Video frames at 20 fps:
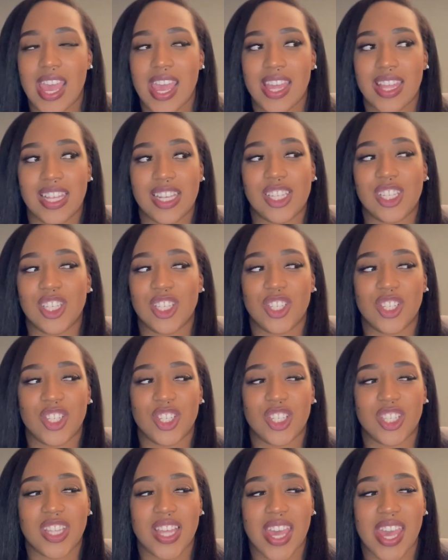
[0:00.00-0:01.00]
This is just
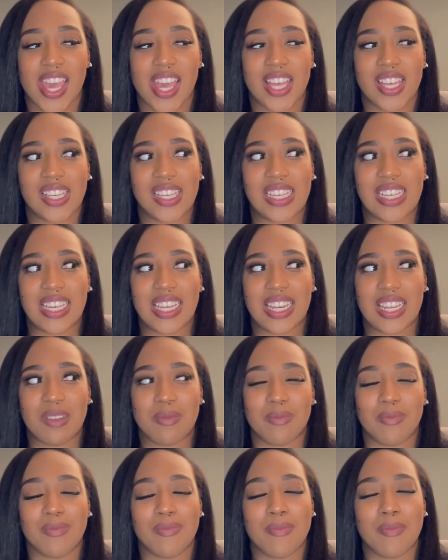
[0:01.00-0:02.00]
like getting
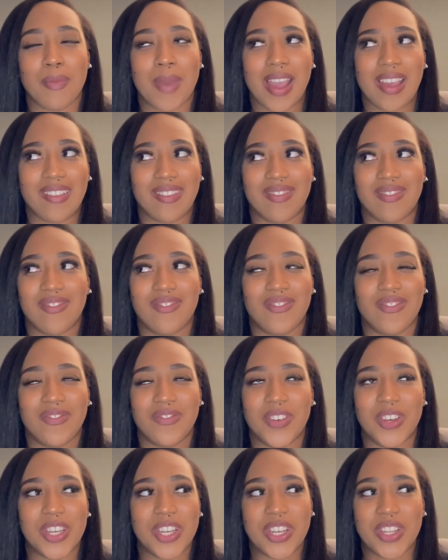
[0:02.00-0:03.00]
my
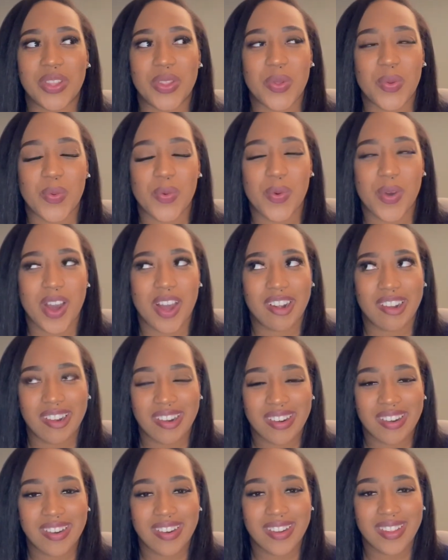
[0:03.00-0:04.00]
foot in the
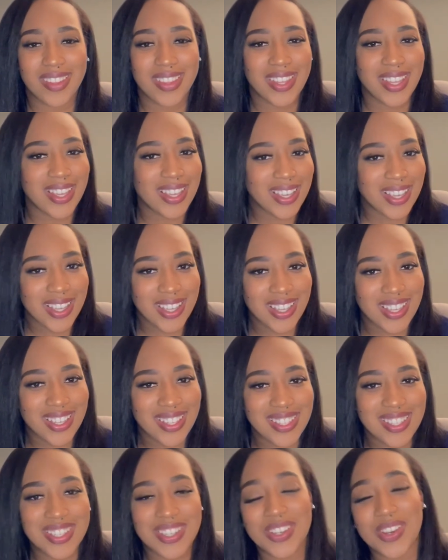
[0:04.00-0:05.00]
water, like,
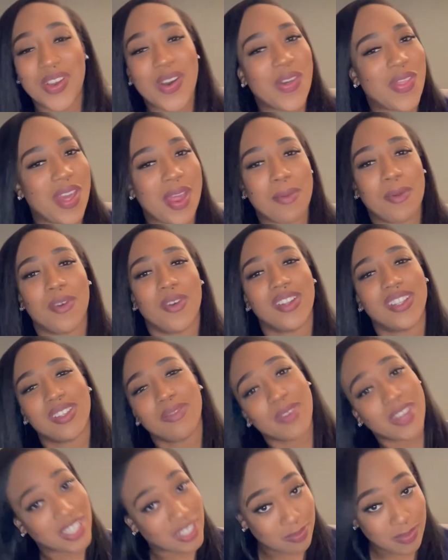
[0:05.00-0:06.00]
to know that I'm going to
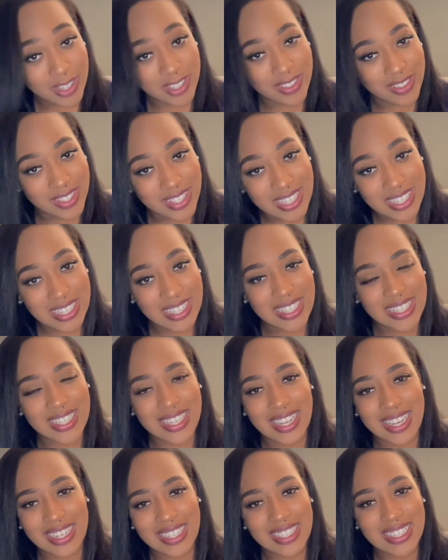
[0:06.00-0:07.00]
my specialties
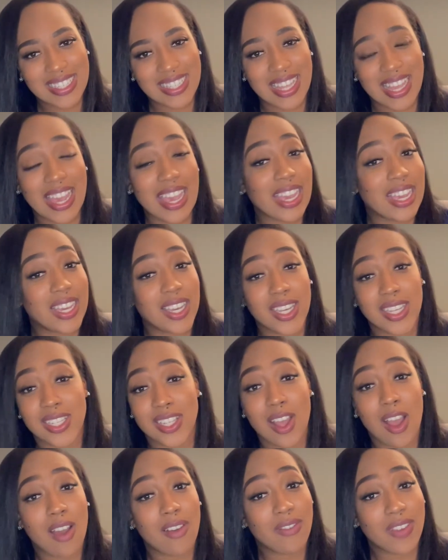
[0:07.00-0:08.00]
next. Like, it's
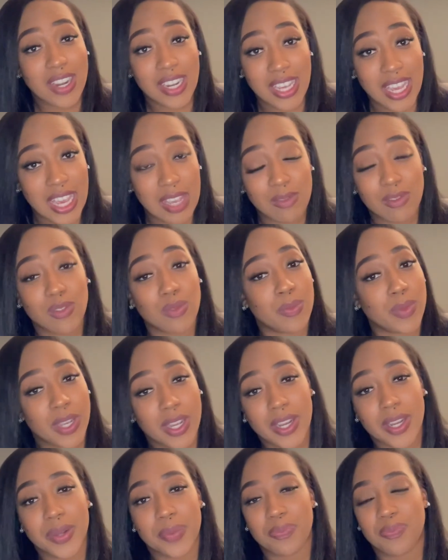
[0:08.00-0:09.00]
all fun and games from here.